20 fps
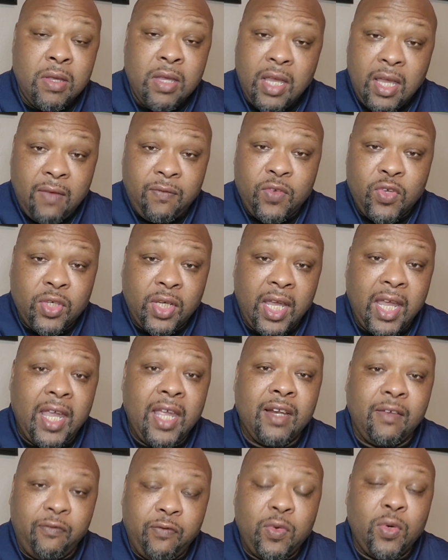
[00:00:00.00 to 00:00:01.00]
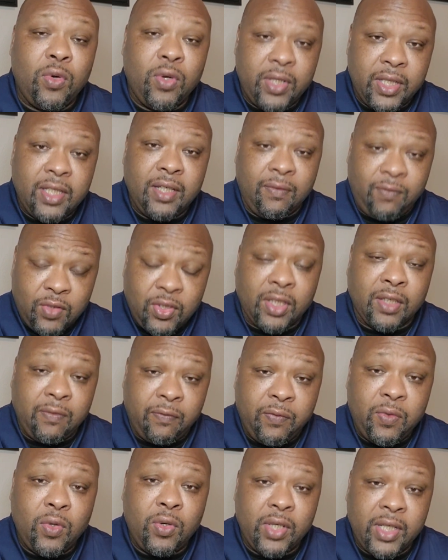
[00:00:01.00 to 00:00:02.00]
If you can afford
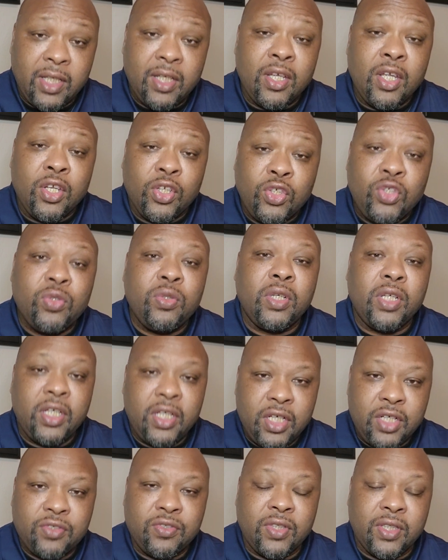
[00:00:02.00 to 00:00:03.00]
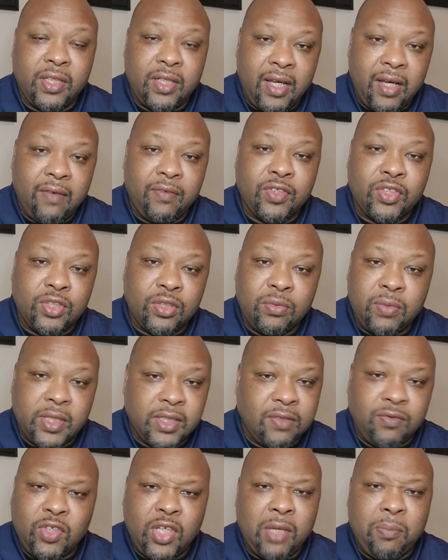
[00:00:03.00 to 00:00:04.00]
it, do 100 every 2
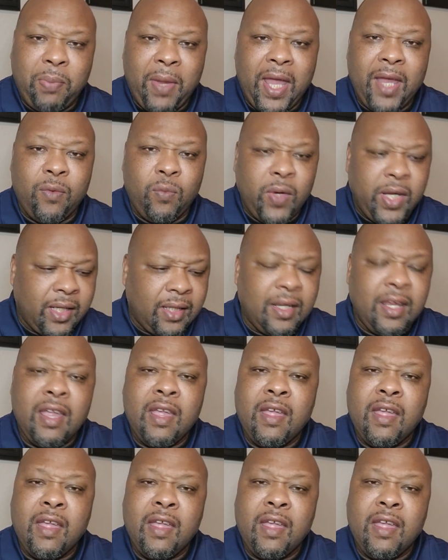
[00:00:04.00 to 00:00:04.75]
weeks. If you get paid weekly,